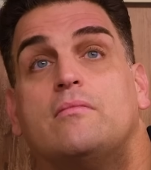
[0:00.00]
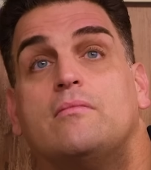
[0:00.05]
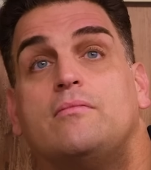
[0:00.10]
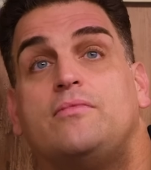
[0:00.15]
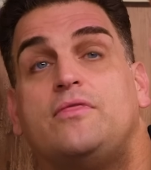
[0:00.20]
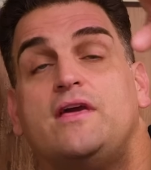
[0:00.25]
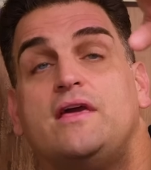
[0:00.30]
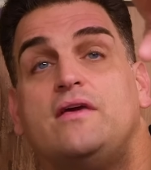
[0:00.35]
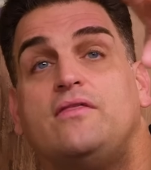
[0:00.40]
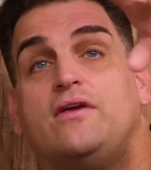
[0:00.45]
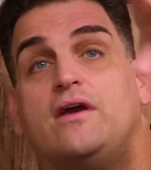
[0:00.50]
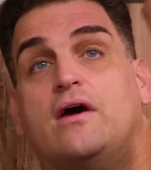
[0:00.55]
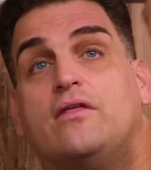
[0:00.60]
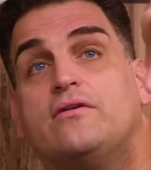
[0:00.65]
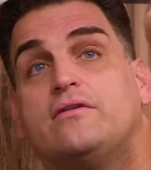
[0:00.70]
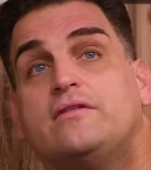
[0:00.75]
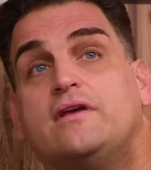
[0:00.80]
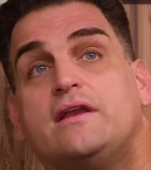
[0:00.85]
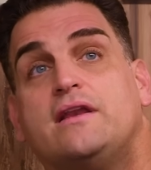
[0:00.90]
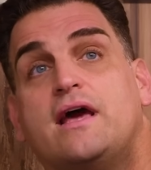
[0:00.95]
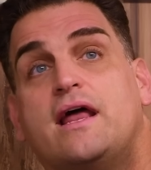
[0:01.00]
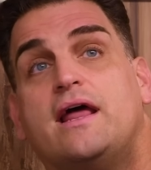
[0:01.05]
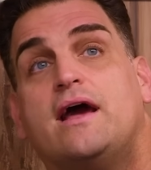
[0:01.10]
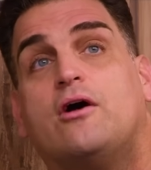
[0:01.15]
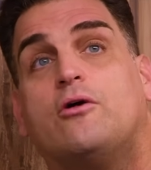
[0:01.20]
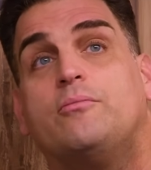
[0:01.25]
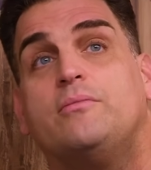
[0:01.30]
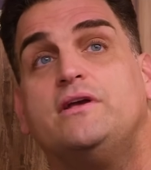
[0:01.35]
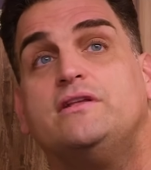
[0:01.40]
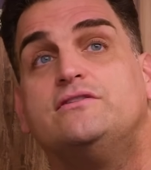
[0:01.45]
The other thing that
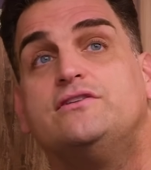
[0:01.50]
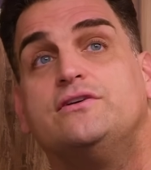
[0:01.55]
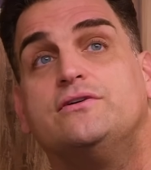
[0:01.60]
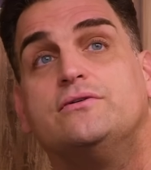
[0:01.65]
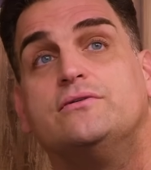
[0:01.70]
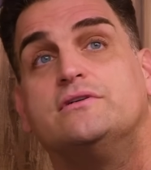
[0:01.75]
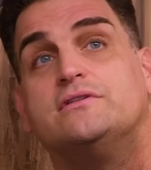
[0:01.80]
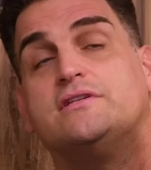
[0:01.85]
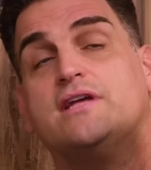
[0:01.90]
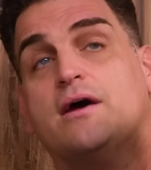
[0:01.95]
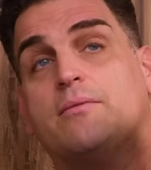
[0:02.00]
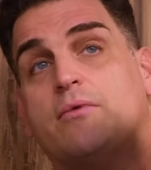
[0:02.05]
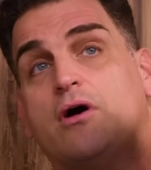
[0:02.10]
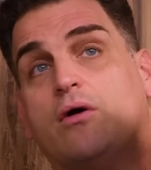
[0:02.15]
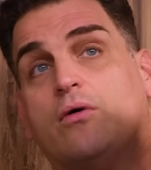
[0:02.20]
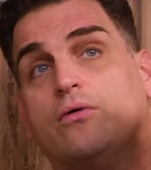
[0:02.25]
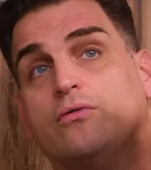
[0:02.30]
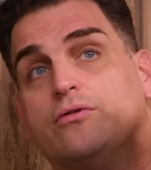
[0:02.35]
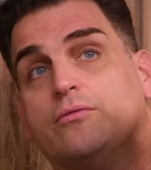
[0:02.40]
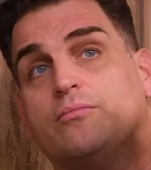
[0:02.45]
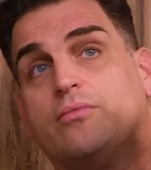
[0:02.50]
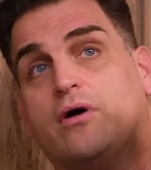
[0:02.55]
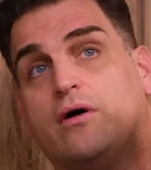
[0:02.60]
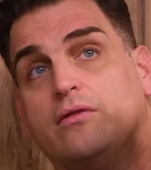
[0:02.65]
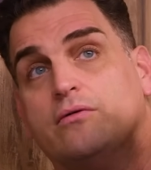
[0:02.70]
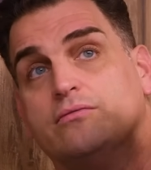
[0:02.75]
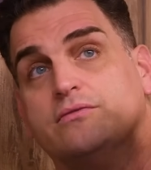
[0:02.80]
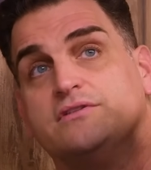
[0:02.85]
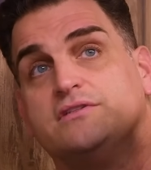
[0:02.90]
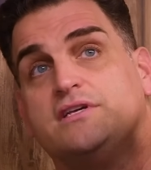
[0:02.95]
helped me too is that my older
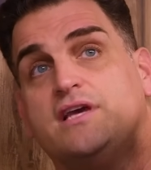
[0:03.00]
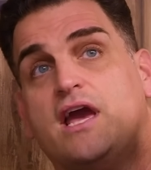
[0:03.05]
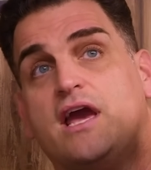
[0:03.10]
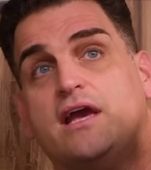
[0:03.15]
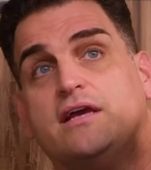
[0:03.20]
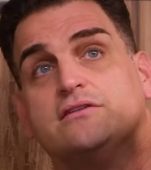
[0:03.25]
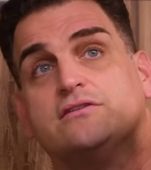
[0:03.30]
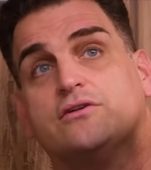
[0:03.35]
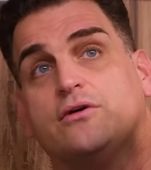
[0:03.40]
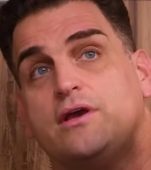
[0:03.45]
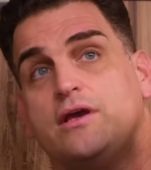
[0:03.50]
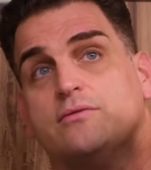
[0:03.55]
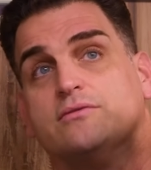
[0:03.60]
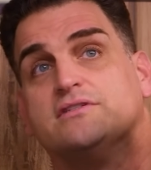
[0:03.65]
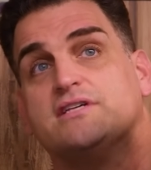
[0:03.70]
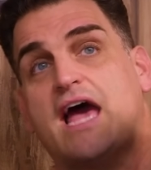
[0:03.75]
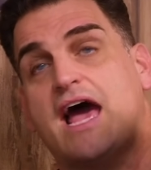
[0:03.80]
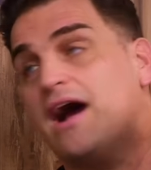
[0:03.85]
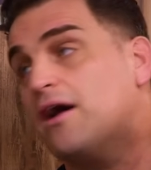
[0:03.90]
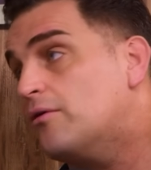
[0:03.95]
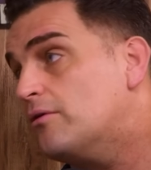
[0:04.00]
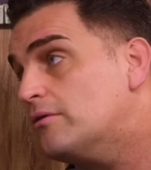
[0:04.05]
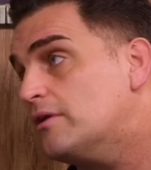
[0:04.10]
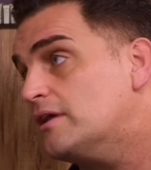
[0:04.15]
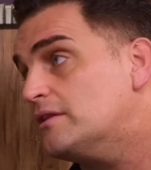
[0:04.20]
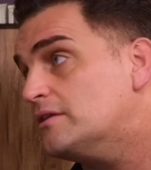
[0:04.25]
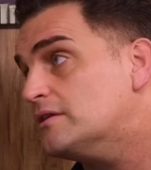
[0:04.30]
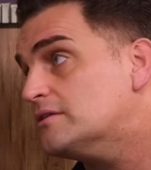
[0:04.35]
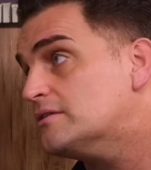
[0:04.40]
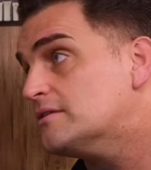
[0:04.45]
brother was gay, so he was out
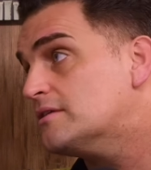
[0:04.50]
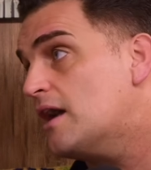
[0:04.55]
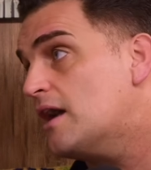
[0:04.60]
at this